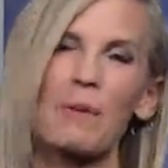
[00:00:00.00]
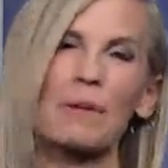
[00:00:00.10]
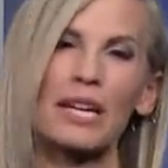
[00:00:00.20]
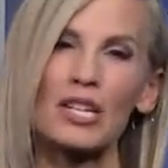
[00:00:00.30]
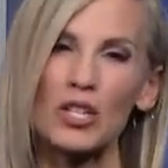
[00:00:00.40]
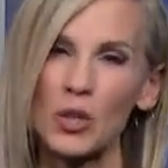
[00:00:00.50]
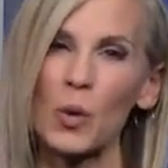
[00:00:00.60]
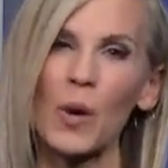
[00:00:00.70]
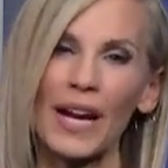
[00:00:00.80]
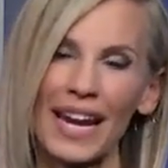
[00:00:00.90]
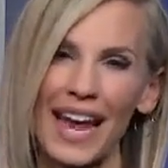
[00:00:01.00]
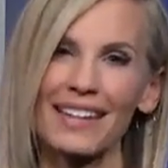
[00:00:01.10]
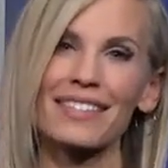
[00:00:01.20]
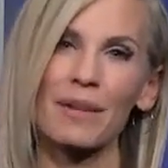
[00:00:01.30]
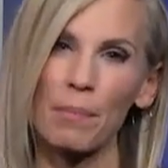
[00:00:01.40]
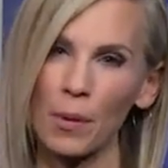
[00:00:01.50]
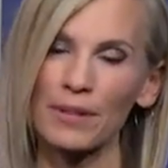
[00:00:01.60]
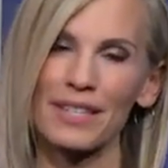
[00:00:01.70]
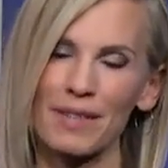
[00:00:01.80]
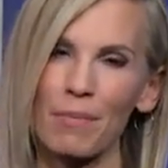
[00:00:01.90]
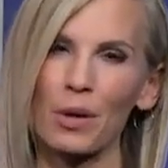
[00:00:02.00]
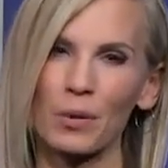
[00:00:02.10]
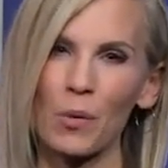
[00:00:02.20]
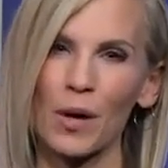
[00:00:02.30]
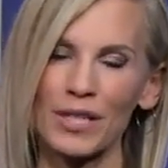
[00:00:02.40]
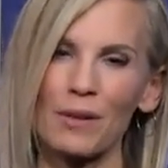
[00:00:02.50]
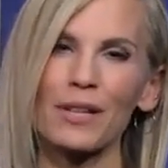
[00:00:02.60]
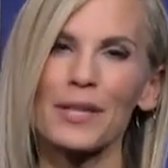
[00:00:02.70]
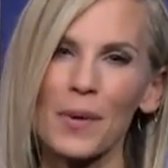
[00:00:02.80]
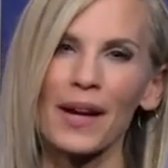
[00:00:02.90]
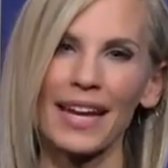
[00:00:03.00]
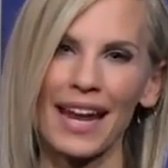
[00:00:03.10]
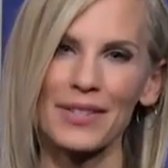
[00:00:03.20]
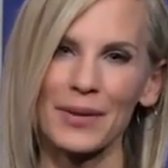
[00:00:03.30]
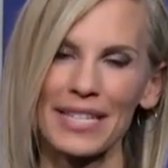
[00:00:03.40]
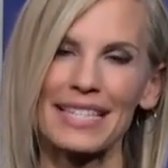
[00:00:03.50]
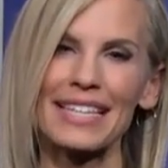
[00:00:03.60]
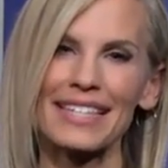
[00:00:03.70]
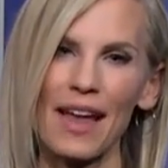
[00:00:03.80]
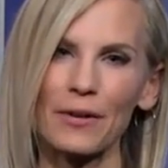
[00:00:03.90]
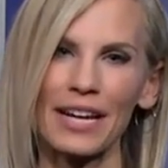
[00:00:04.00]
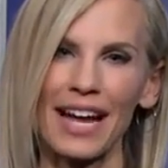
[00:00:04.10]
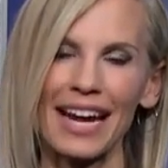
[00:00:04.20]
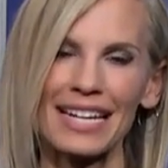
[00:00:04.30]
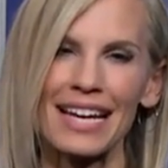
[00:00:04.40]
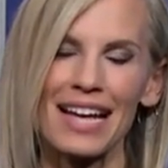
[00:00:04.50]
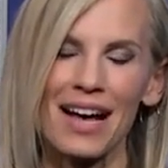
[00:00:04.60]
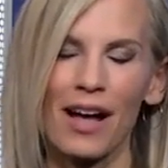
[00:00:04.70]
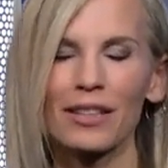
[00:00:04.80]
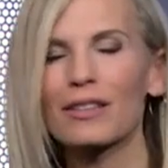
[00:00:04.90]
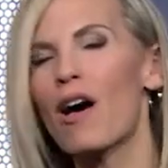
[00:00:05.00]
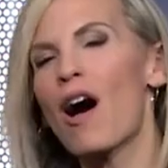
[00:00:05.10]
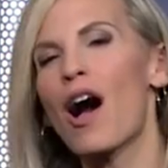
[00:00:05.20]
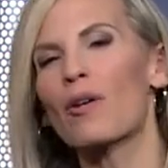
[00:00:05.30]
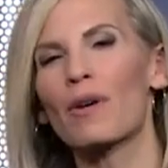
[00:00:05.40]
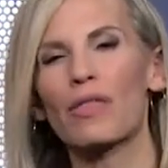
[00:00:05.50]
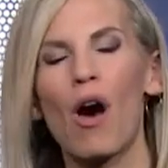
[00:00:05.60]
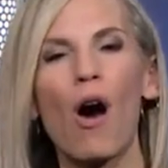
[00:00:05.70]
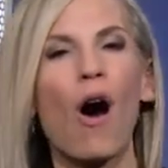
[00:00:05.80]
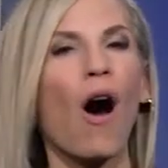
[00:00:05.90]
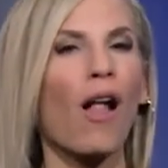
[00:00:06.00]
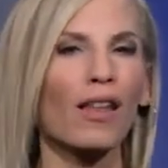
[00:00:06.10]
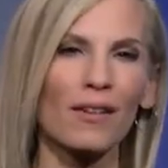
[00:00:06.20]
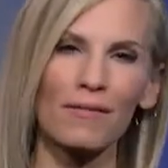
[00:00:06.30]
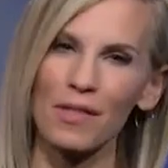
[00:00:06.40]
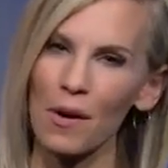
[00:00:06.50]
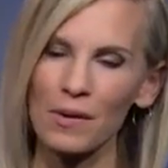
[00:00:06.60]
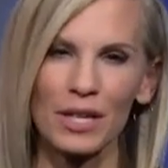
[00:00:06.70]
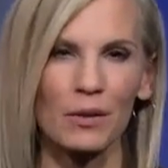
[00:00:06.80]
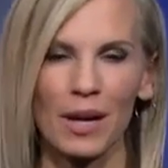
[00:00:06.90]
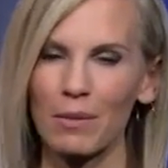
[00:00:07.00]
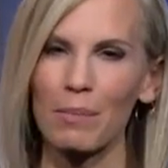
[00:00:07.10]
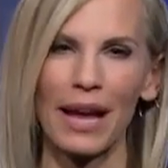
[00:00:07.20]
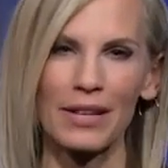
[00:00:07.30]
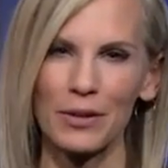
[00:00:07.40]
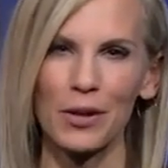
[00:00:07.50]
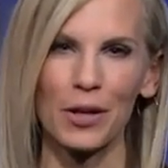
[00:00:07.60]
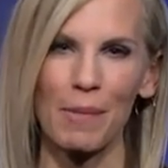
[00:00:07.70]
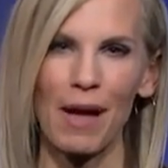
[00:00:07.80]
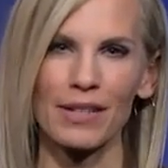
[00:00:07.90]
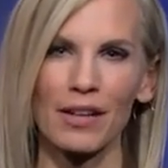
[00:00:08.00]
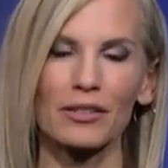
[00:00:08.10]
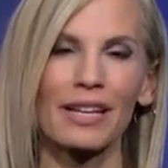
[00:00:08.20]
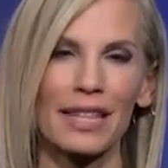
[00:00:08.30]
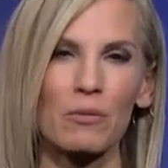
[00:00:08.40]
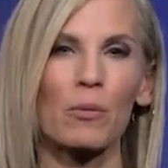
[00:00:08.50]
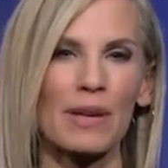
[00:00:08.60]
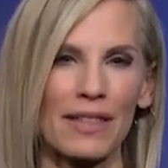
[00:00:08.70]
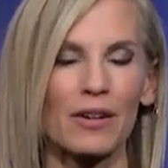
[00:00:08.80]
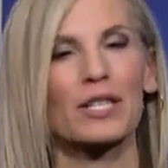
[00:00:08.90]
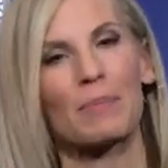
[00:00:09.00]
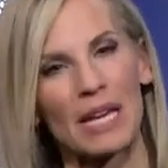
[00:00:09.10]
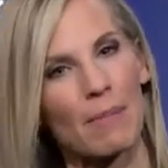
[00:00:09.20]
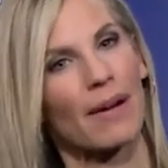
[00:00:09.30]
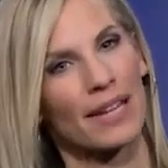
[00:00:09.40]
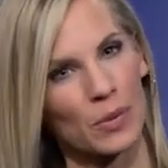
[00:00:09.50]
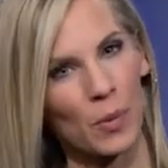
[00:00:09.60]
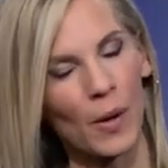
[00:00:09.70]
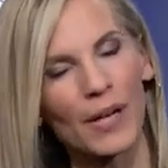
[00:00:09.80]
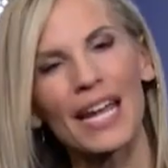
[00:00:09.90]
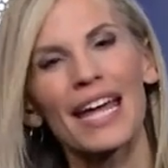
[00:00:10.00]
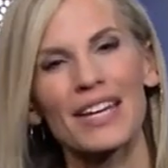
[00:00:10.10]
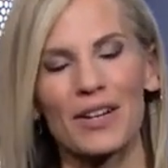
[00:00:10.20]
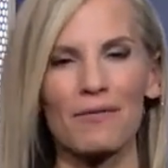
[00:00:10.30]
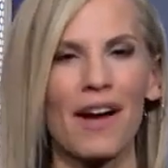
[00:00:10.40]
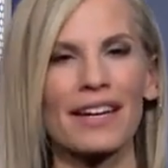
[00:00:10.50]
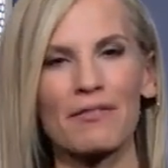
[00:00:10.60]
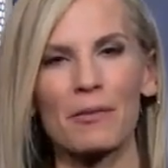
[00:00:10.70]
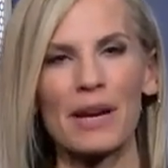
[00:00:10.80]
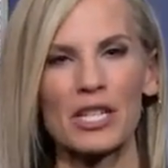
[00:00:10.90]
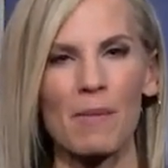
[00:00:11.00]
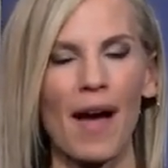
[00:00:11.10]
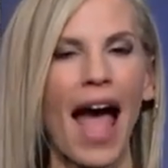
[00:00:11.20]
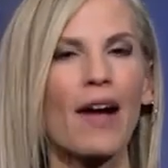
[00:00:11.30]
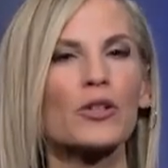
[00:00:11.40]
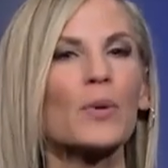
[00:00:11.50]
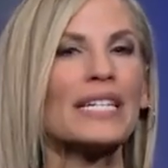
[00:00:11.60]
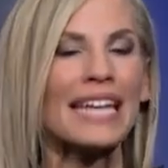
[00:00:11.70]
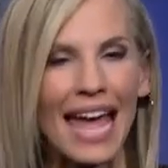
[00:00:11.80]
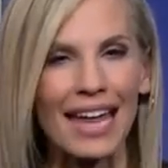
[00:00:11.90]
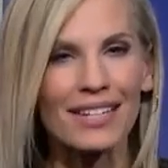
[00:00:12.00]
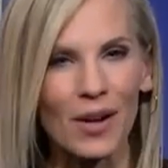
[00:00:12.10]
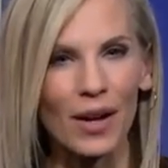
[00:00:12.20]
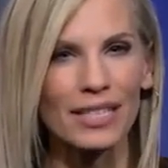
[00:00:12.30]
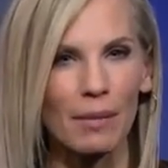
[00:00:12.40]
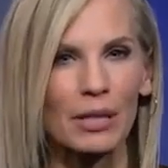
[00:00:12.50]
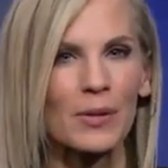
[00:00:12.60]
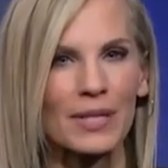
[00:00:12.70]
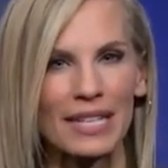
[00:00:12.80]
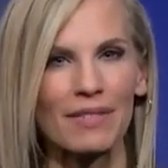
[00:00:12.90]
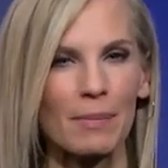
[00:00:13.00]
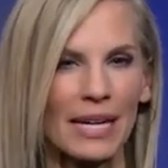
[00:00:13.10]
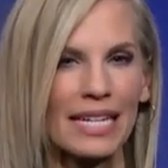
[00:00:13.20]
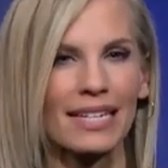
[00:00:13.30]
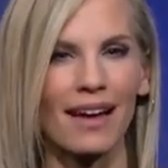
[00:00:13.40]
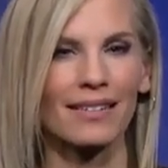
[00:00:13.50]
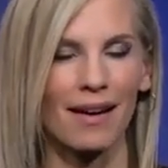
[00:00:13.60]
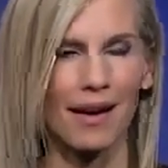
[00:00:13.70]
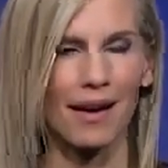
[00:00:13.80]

people enjoy and support this important work. So Let's Rock Cancer is this Saturday night, along with all of those incredible bands you heard about. Dr. Lathan will be there to speak about his work. You can find information about how to attend on WCVB.com.